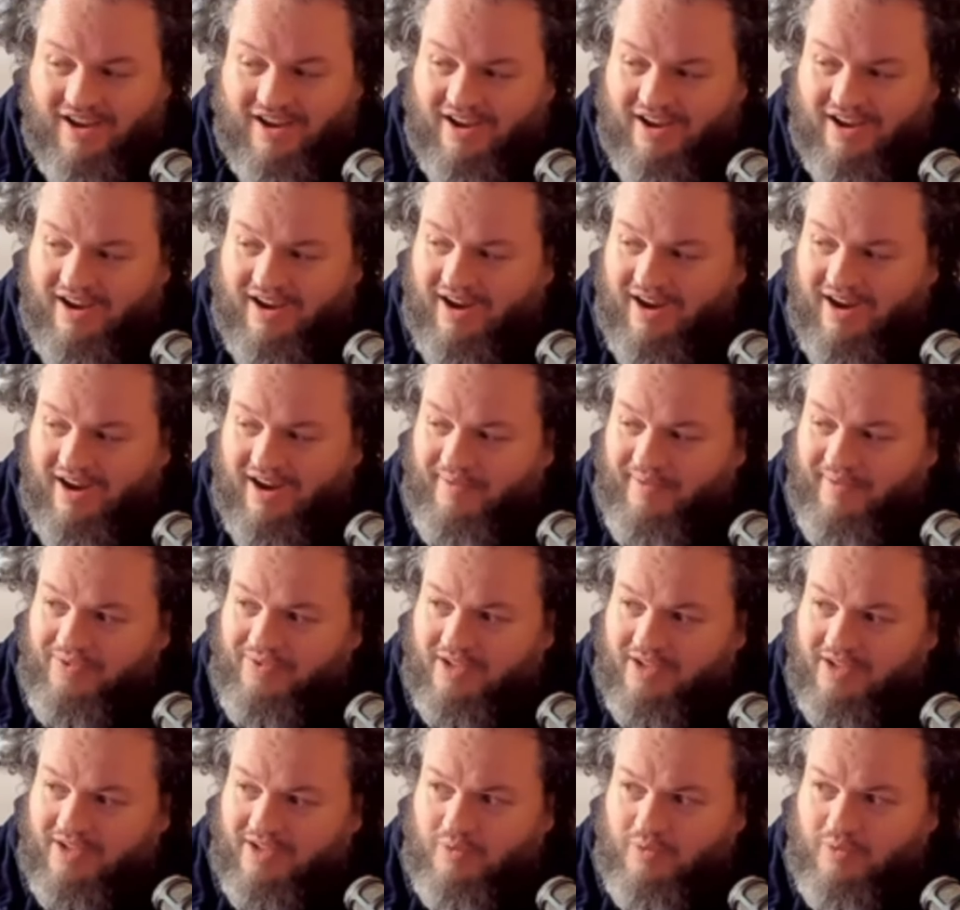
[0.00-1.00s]

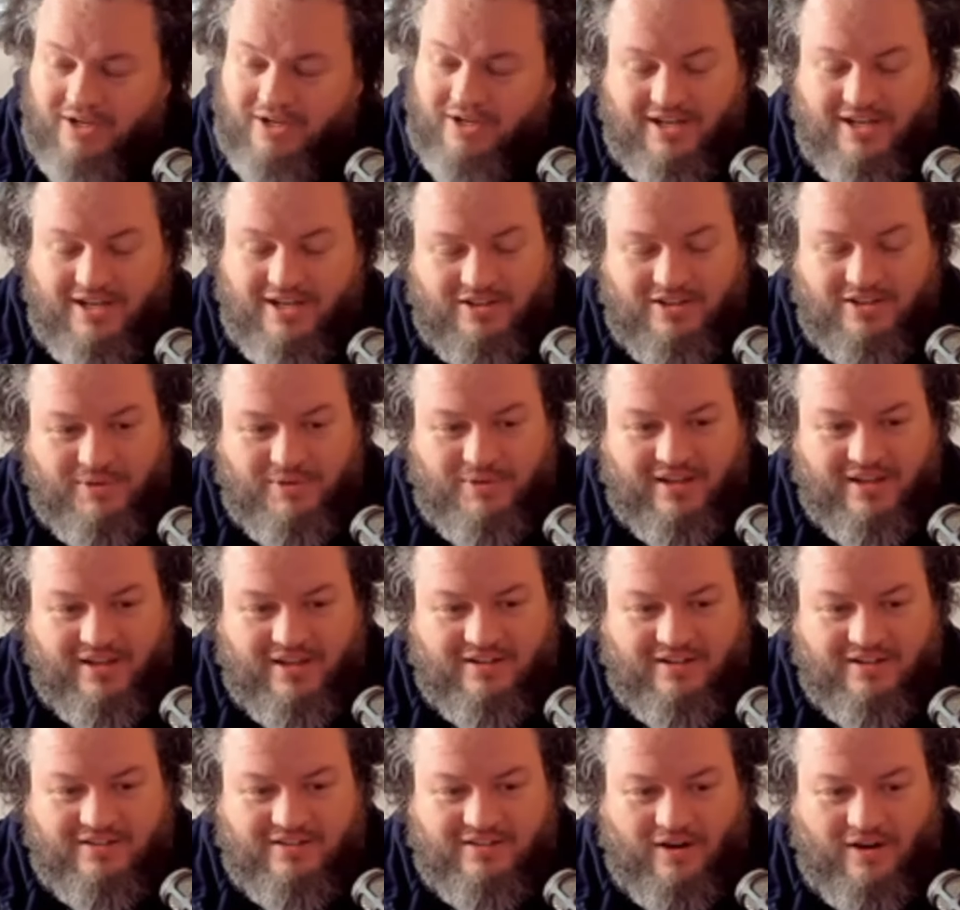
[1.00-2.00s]
Would it need to be?
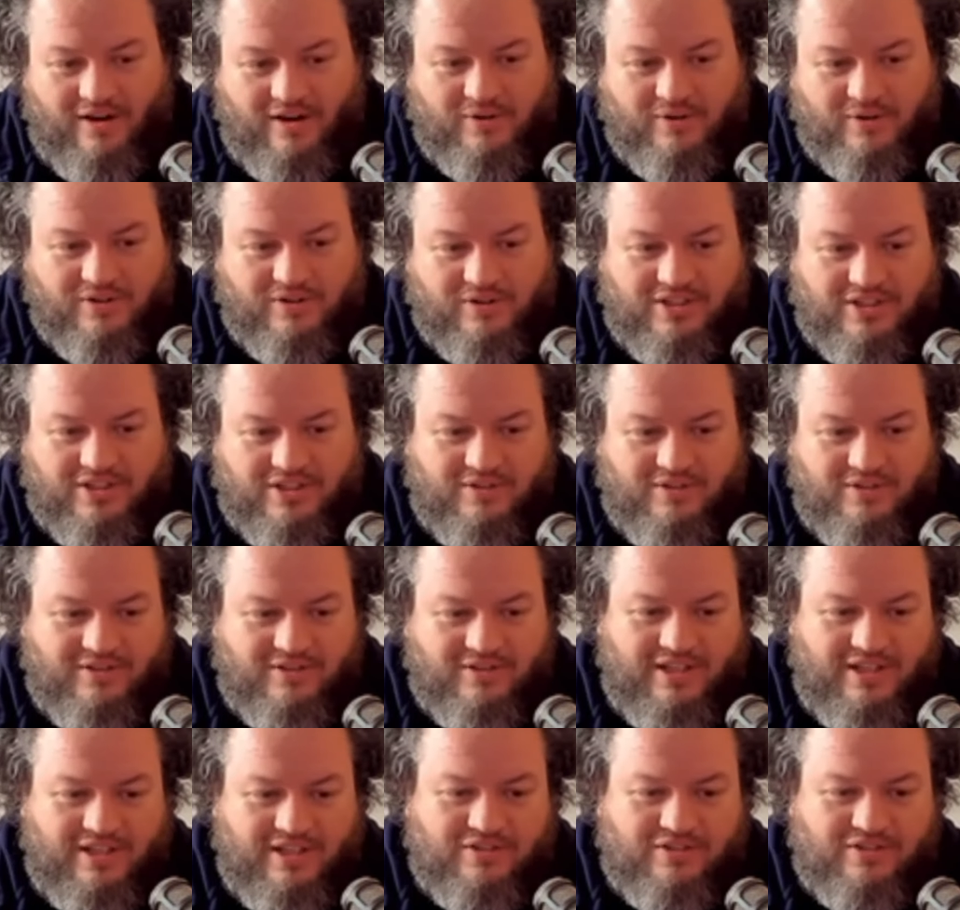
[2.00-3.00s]
No, because it
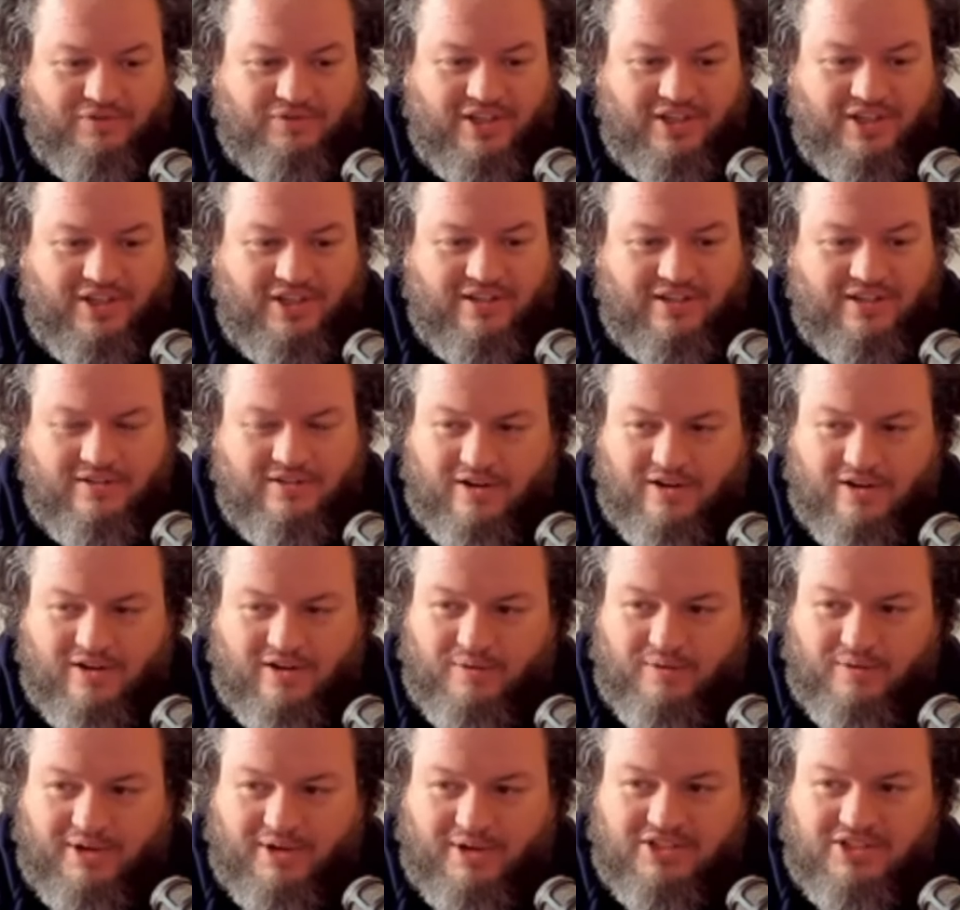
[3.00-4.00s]
needs to feed, you
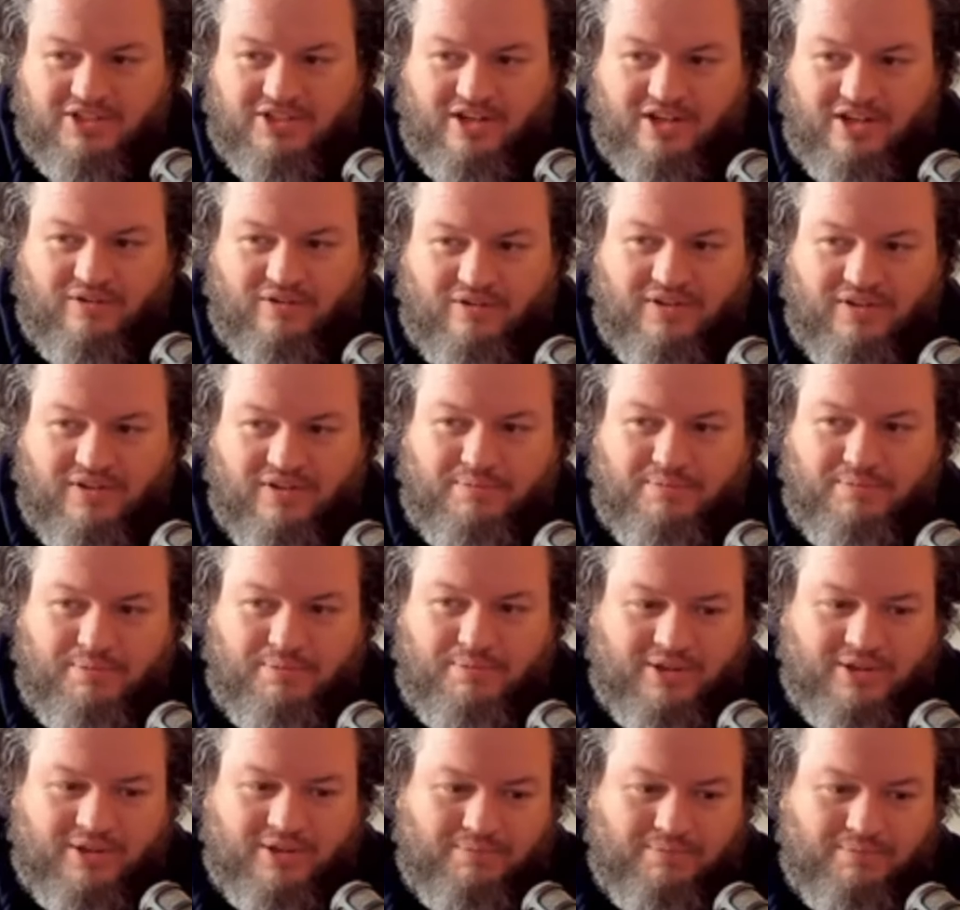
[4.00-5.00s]
know, myself and
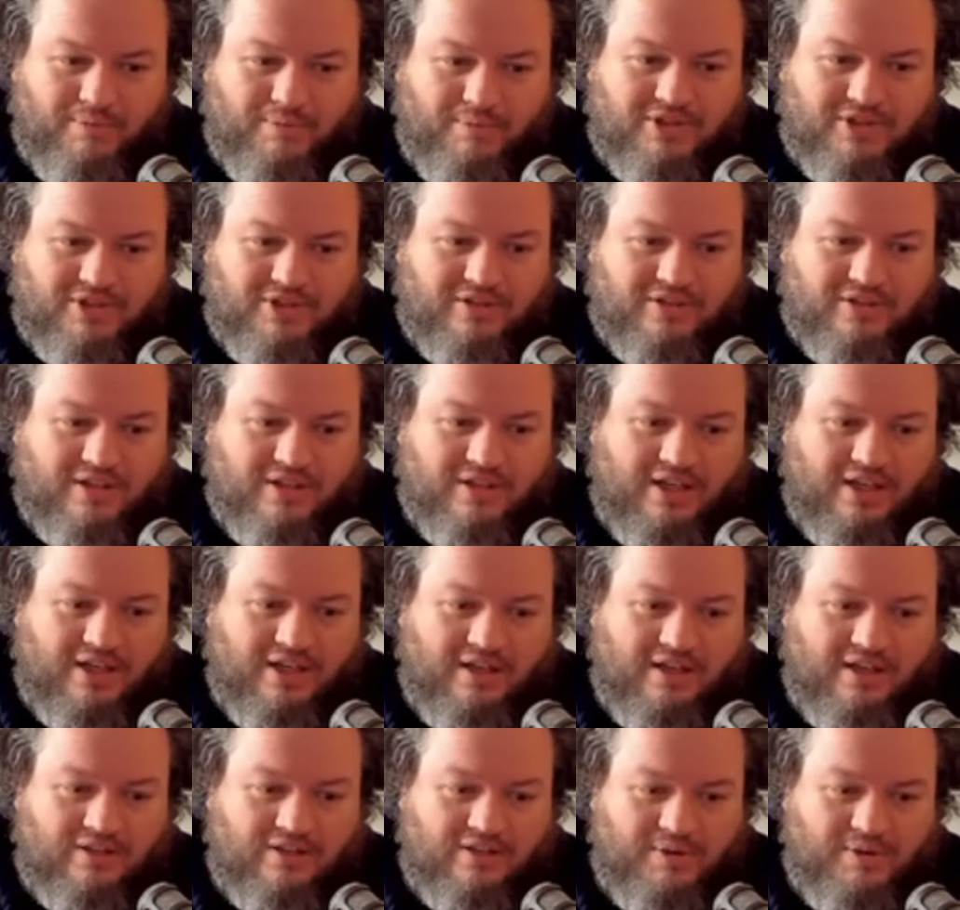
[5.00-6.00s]
people at the publisher
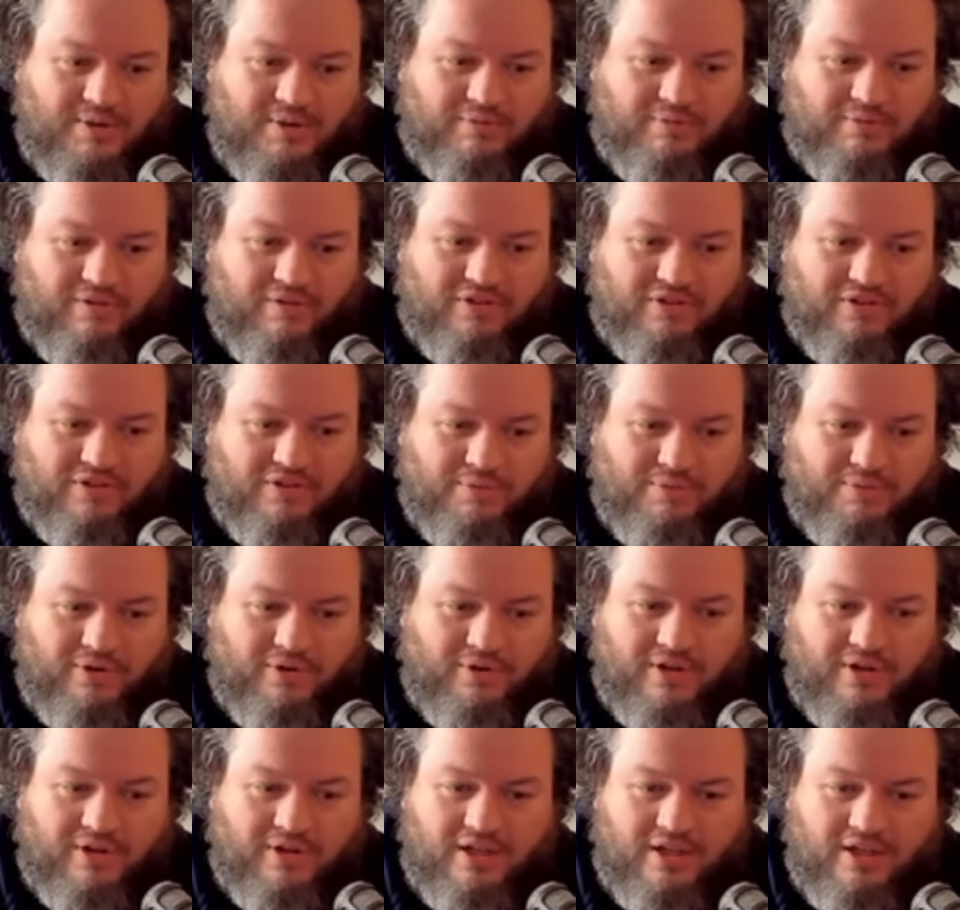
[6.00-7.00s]
to be
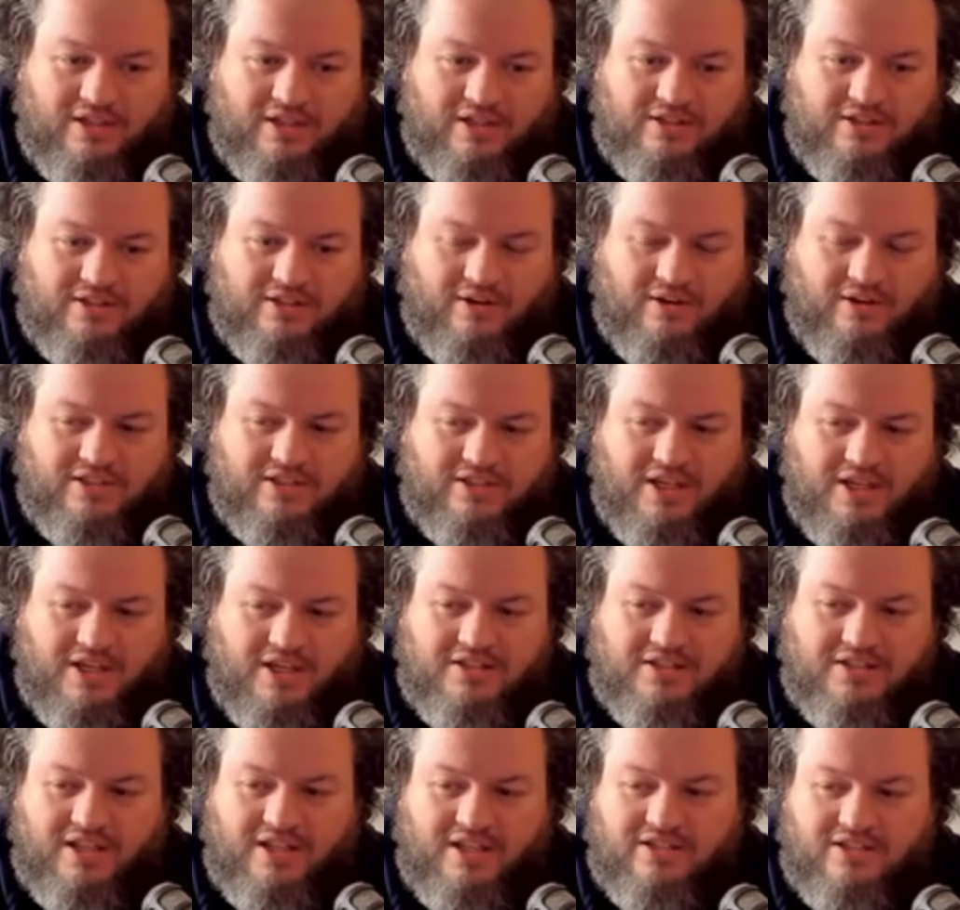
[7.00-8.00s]
profitable. So
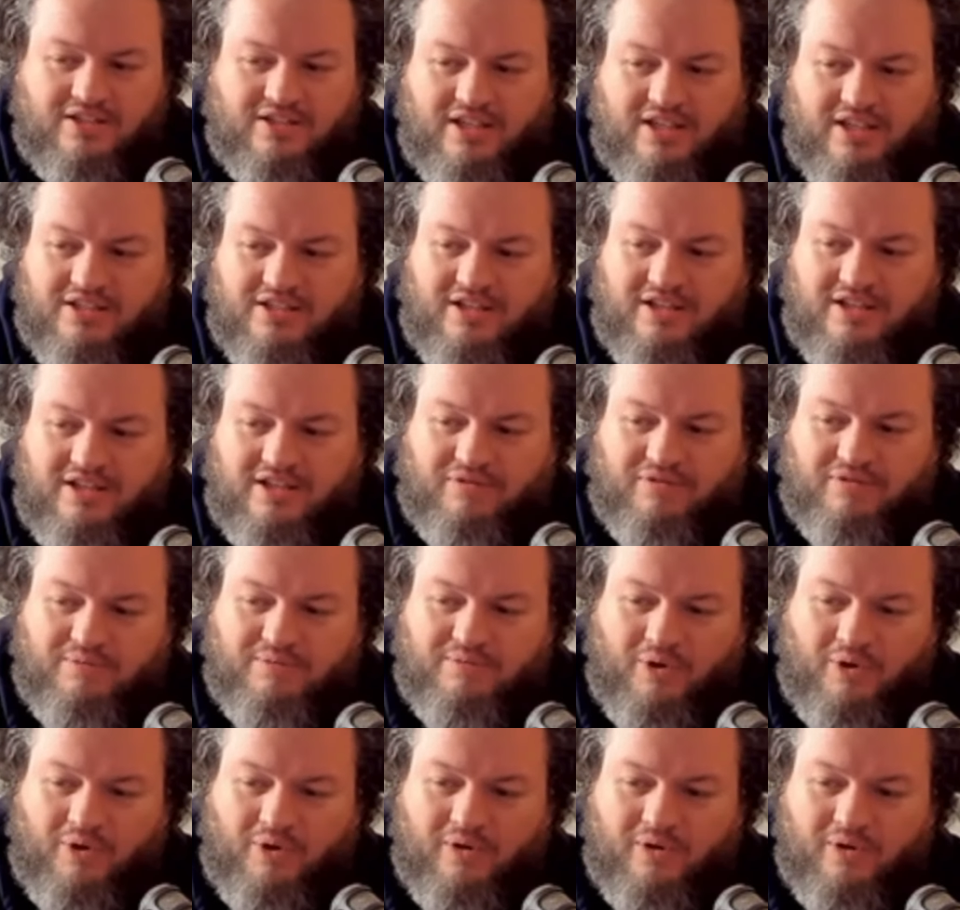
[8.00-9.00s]
it's a
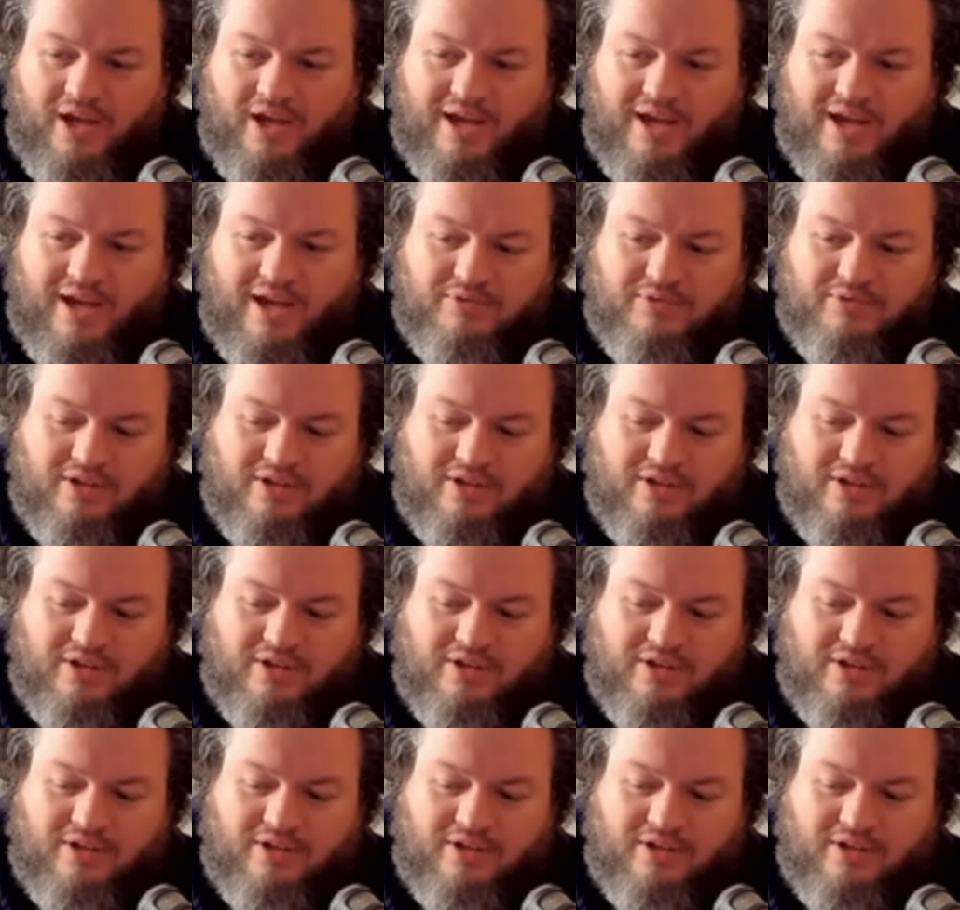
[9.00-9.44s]
different ball game.